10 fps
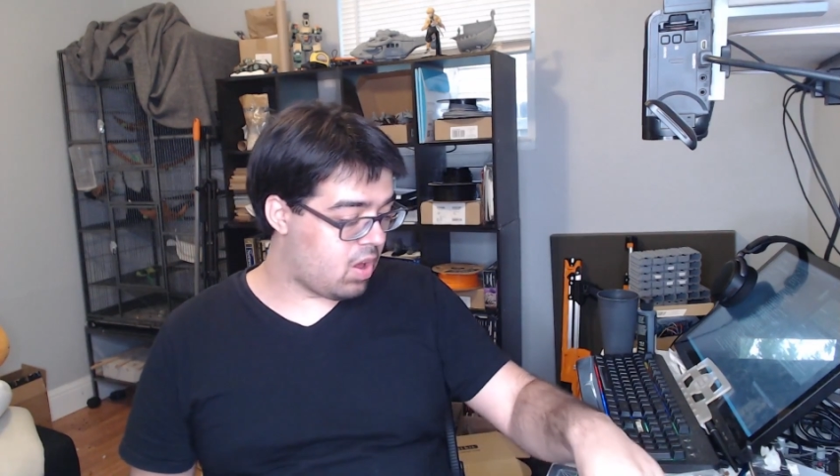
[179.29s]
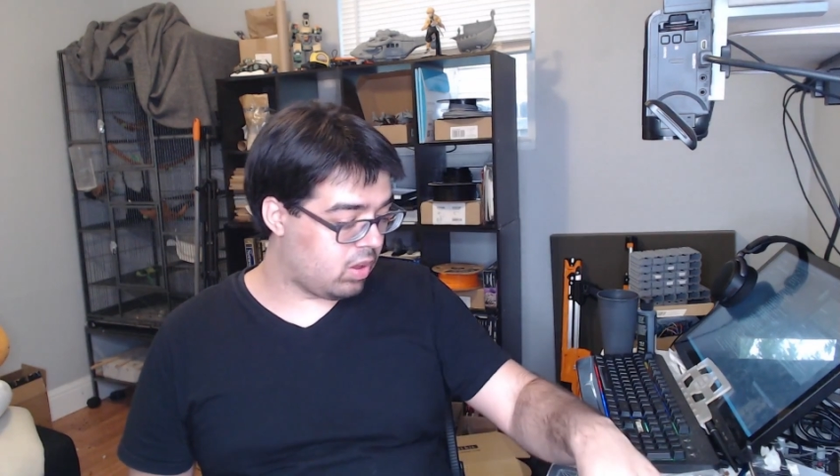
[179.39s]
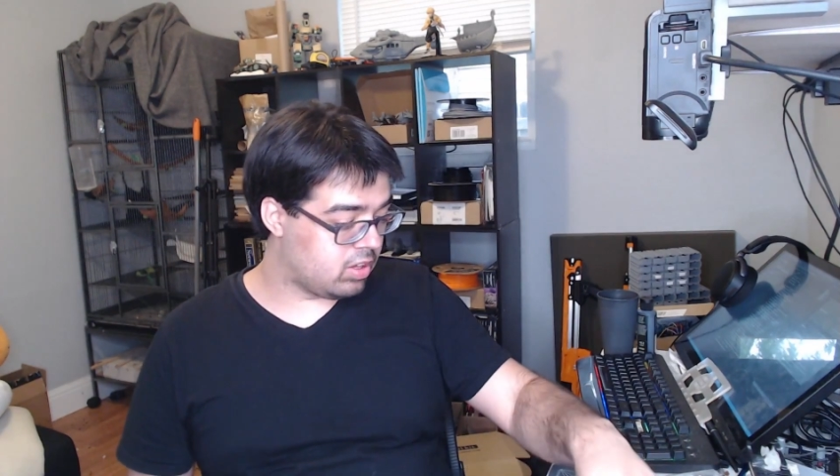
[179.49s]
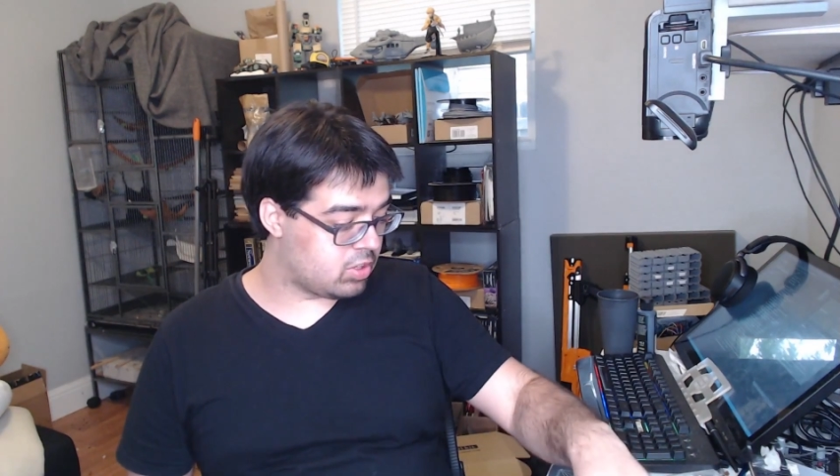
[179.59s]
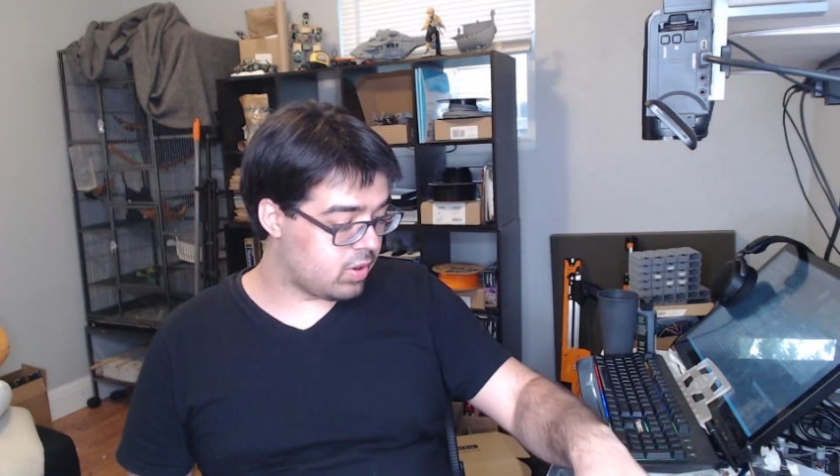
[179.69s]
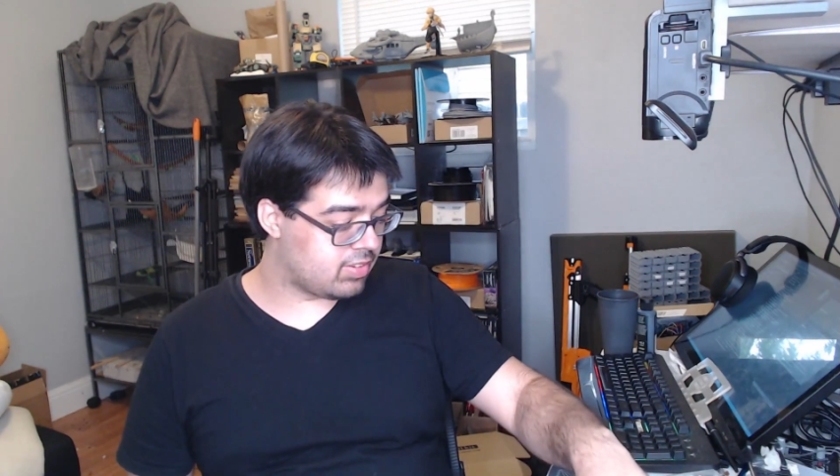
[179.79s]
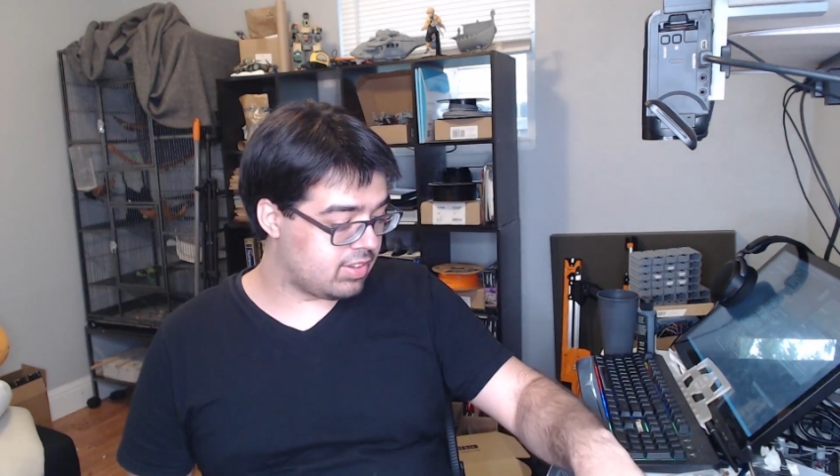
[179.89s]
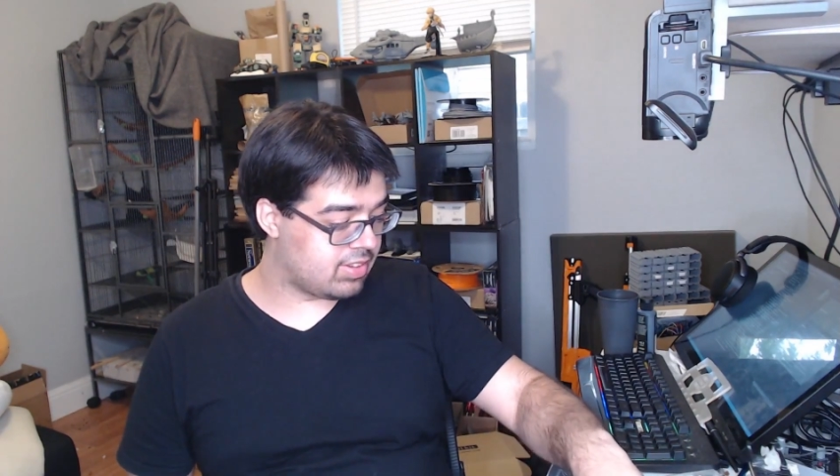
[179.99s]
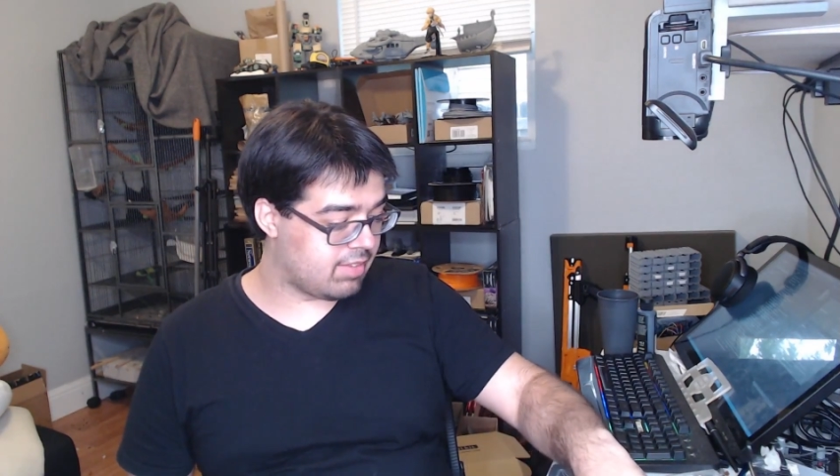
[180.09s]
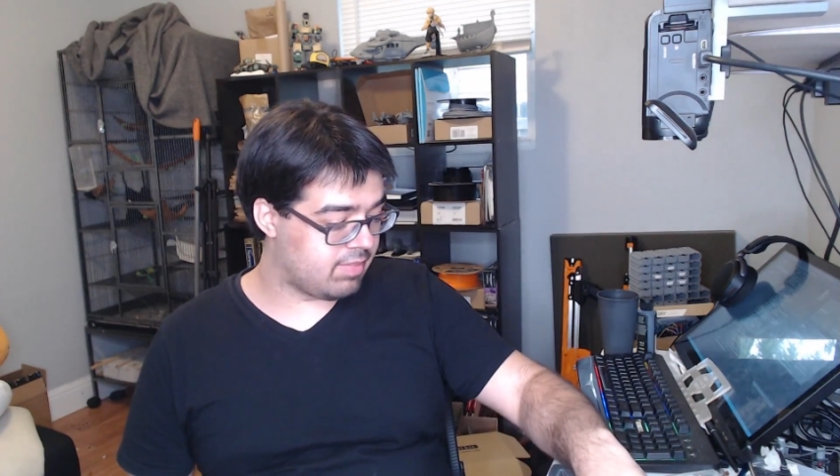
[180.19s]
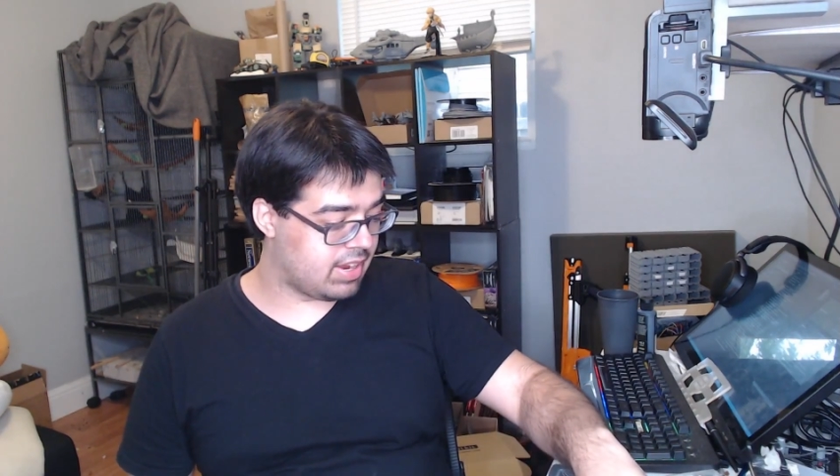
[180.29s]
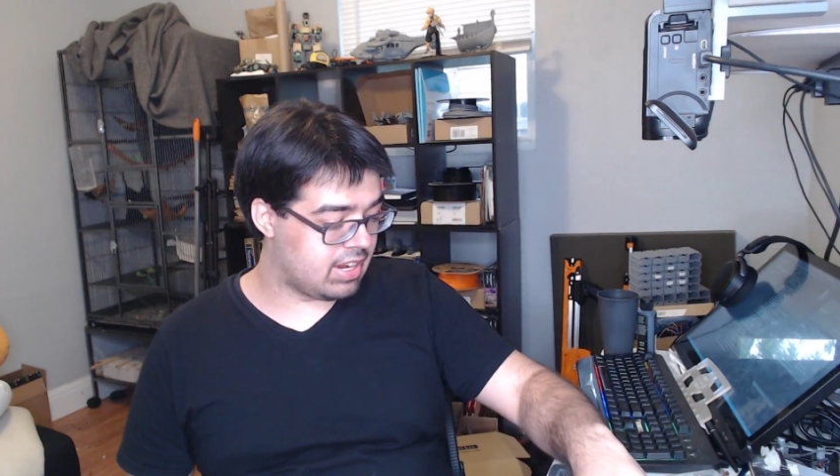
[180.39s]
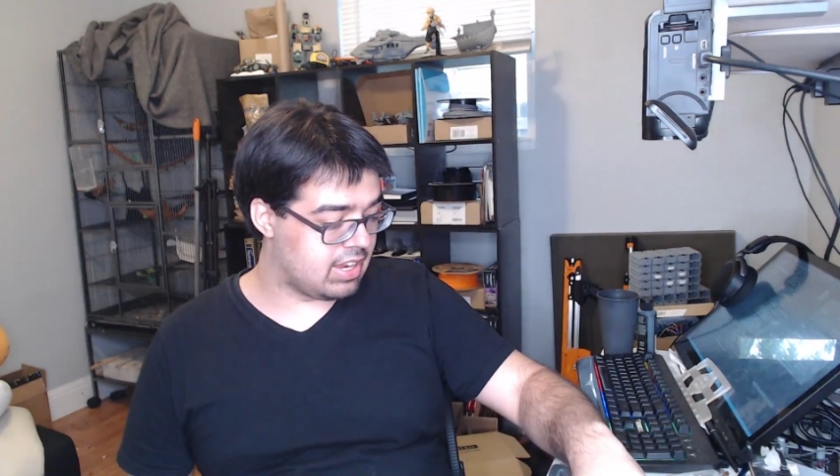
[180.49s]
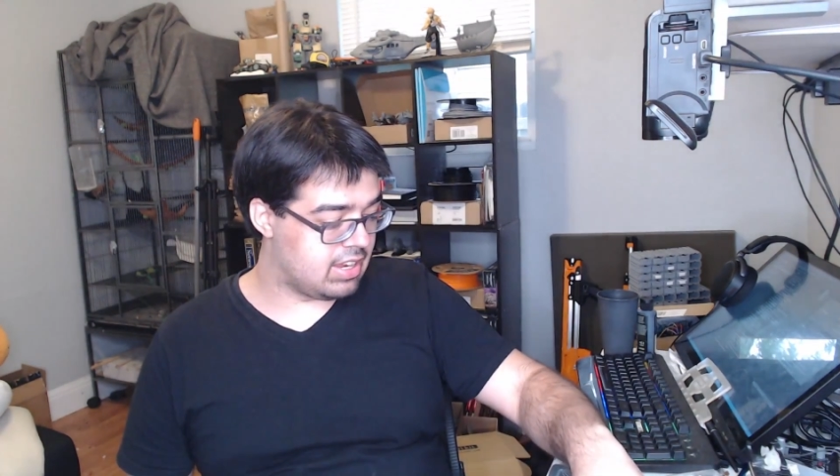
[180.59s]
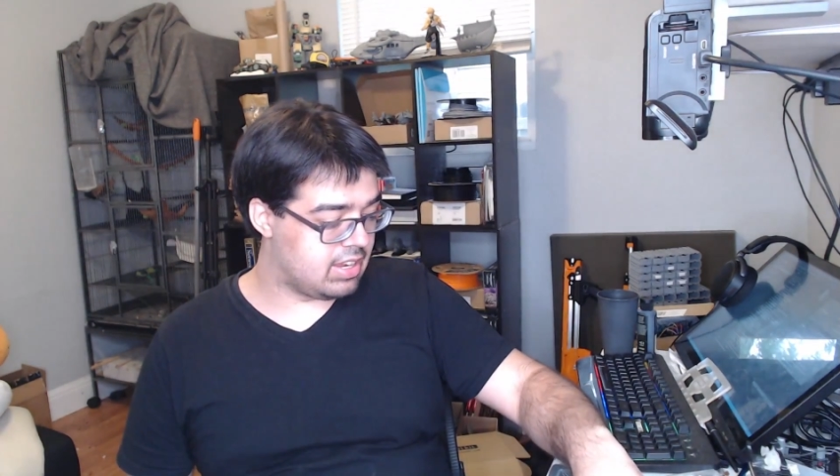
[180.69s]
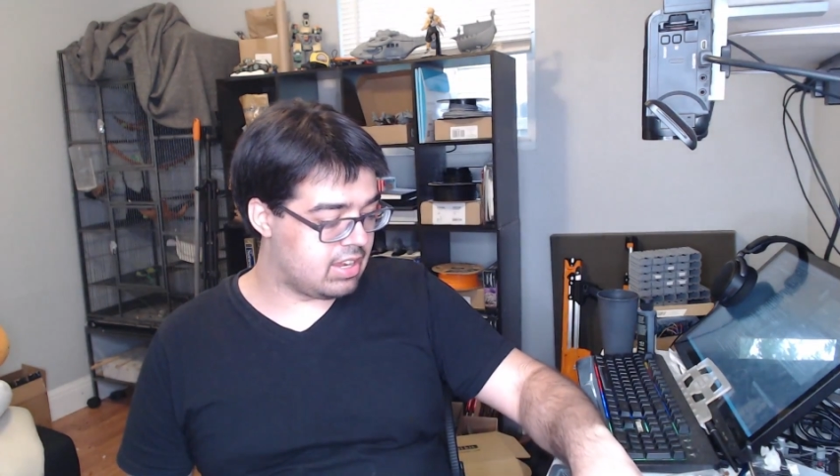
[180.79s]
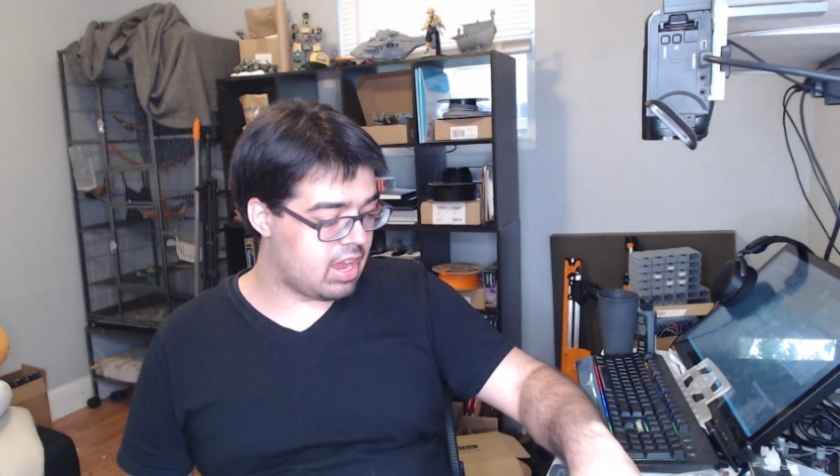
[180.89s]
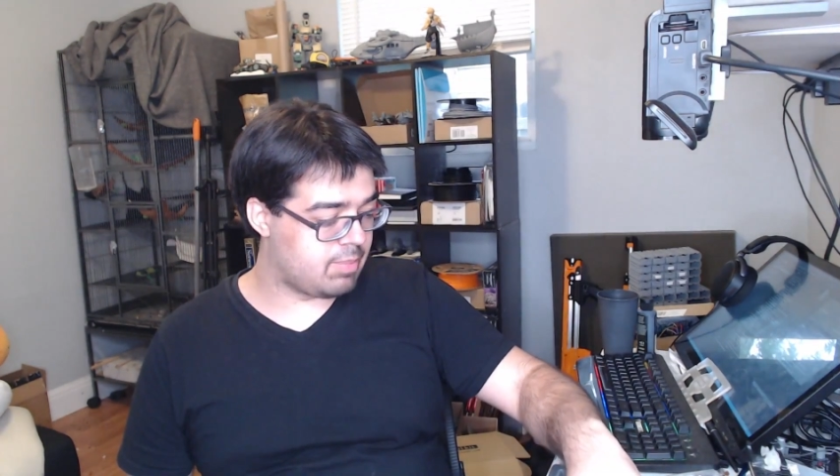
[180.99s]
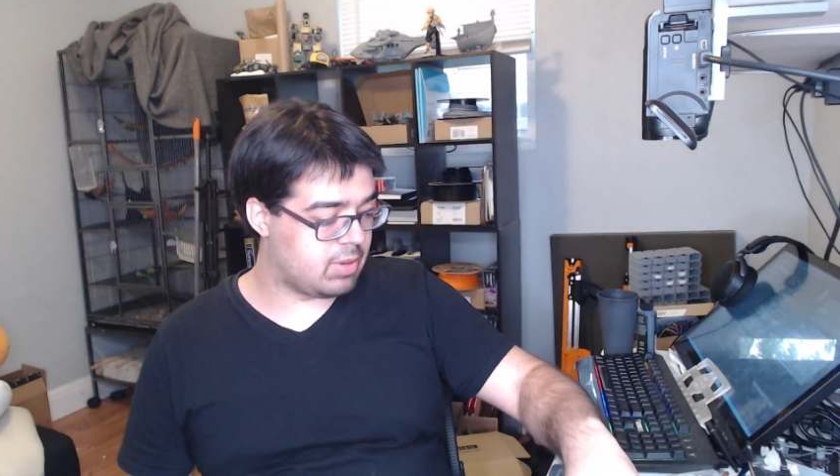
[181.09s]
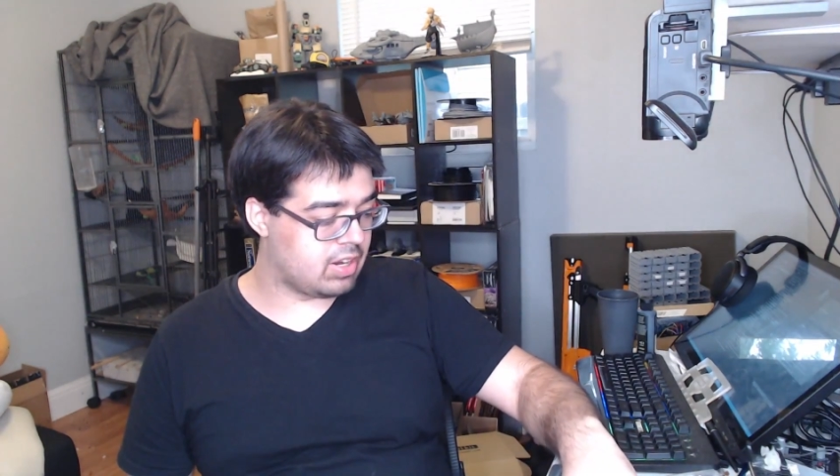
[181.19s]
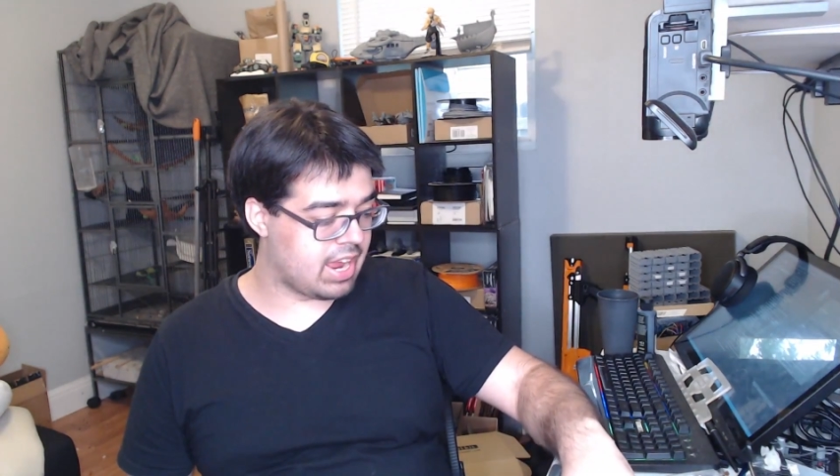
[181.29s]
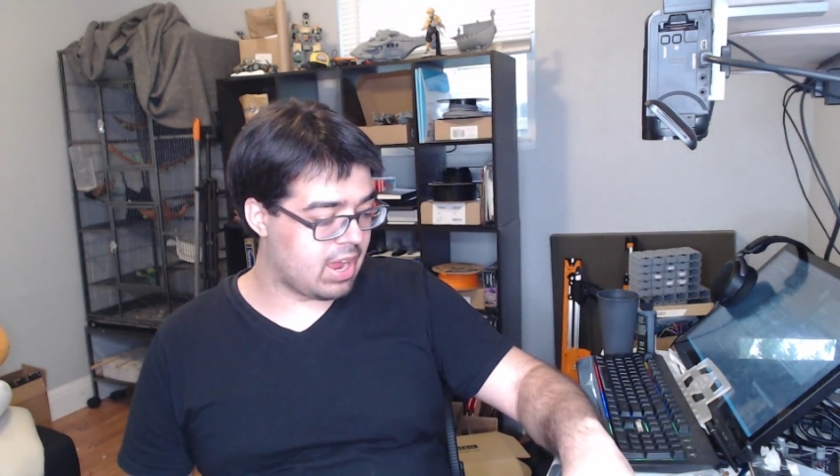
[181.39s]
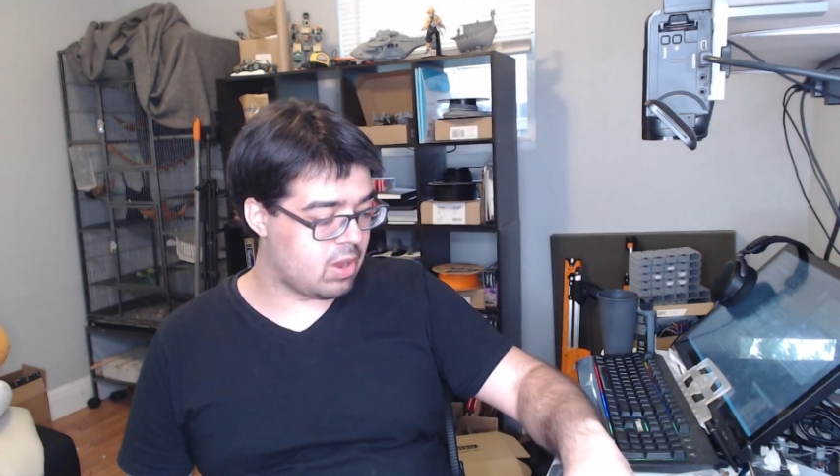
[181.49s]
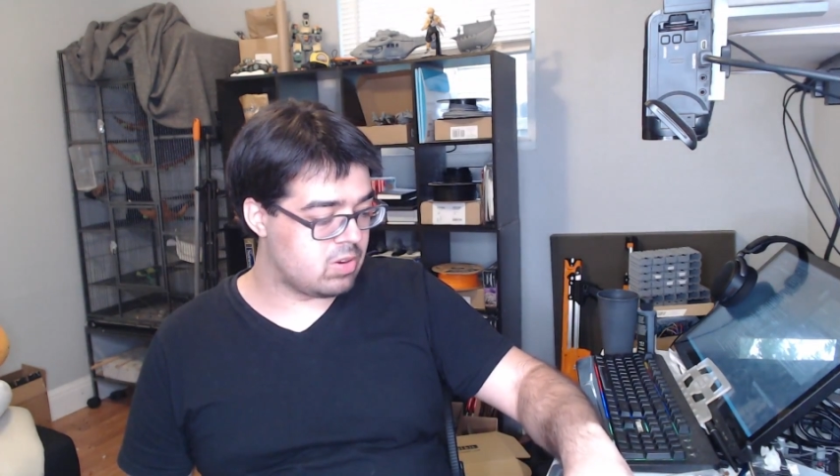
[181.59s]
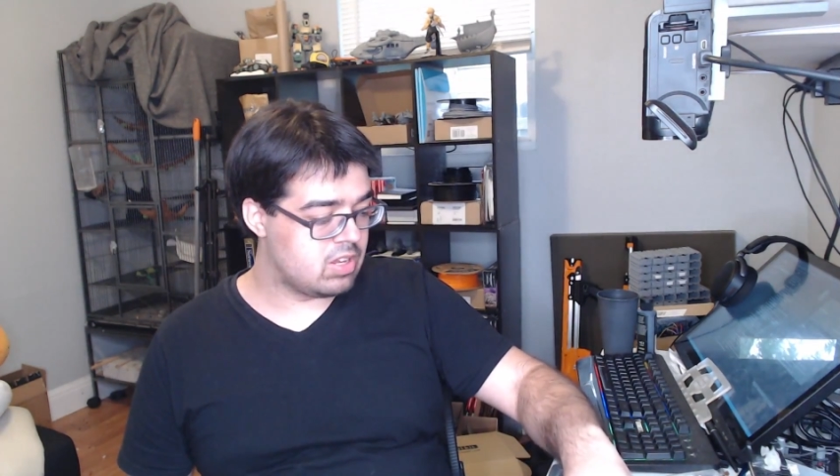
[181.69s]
all the choices I've made up to now,